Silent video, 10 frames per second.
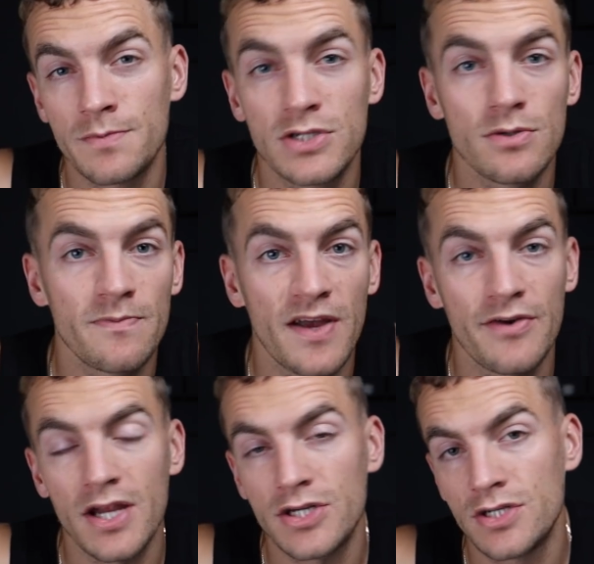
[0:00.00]
be some
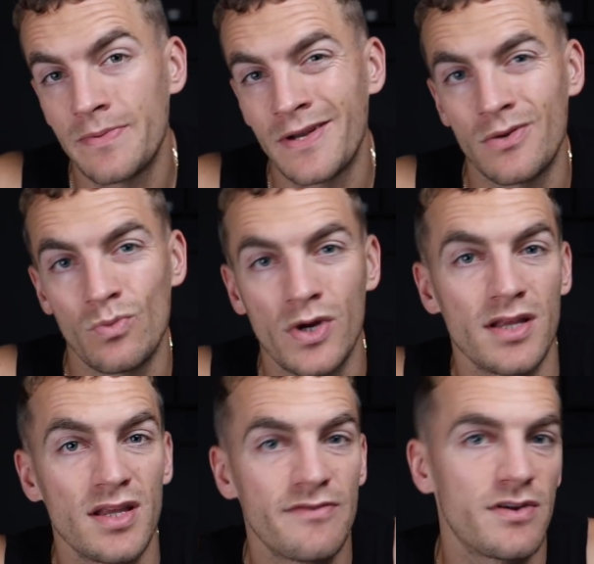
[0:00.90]
variation depending on where you
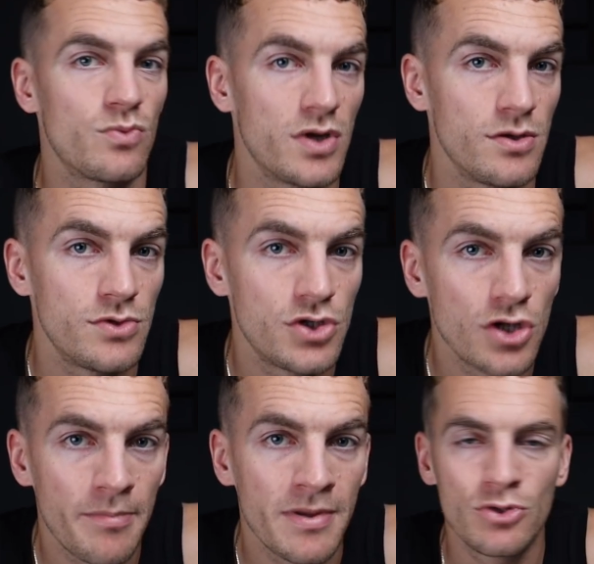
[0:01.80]
live and where you
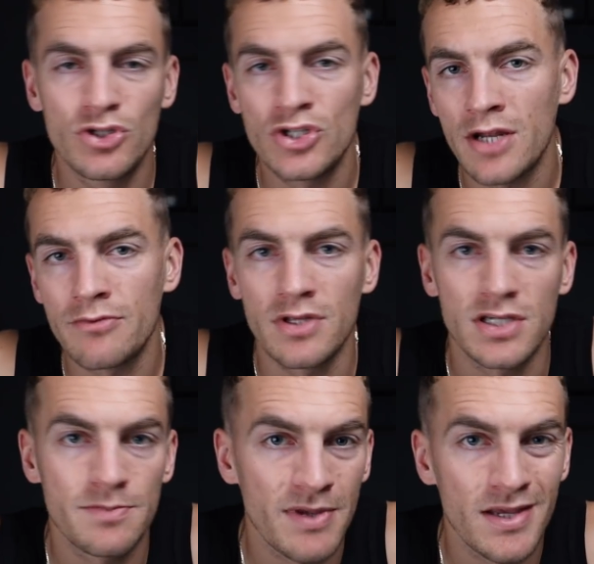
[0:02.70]
shop, but generally
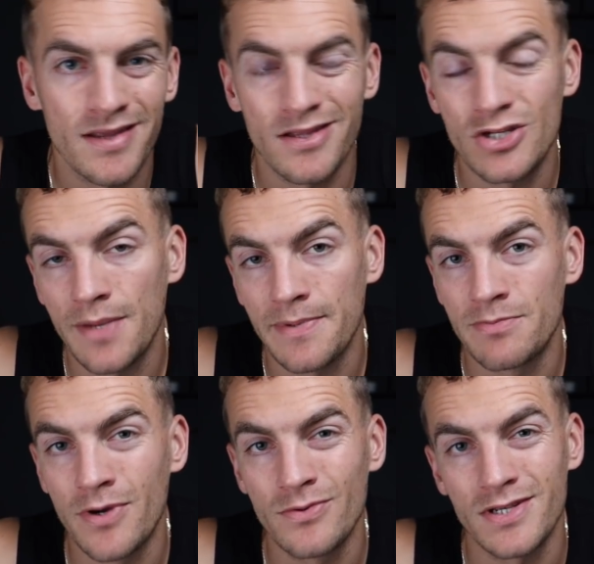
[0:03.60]
speaking, the cheapest
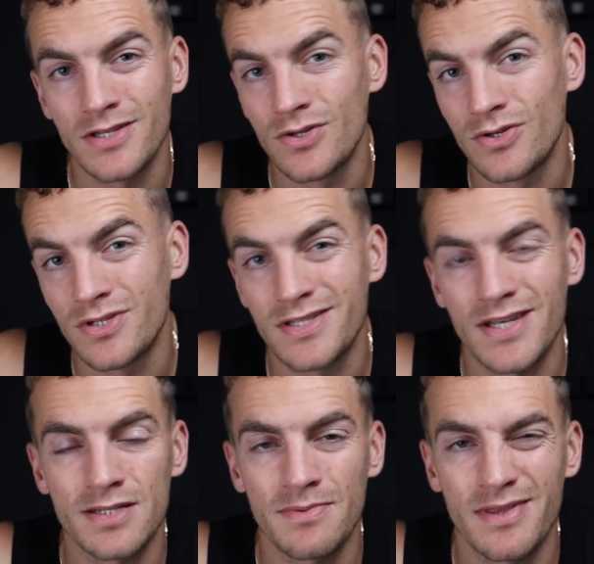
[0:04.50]
protein sources
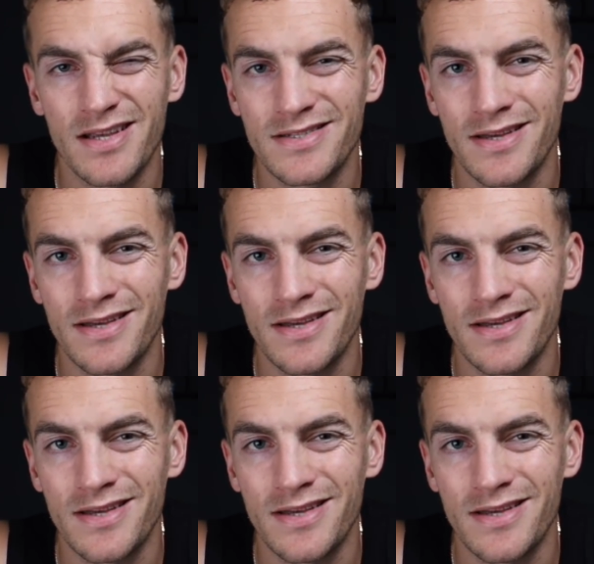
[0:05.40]
tend to be things